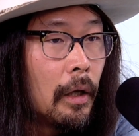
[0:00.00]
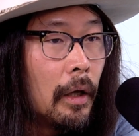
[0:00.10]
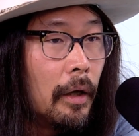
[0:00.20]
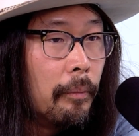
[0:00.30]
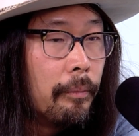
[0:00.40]

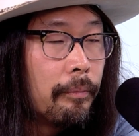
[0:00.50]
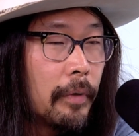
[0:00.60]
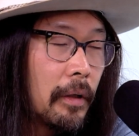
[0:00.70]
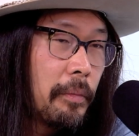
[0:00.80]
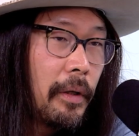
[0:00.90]

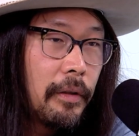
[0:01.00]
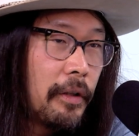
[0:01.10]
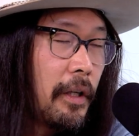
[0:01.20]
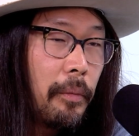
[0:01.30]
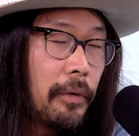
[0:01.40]
Because my
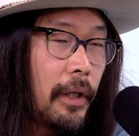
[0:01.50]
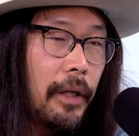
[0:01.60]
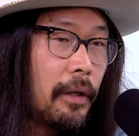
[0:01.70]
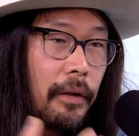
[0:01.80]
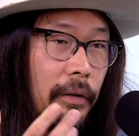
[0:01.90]
turntable died,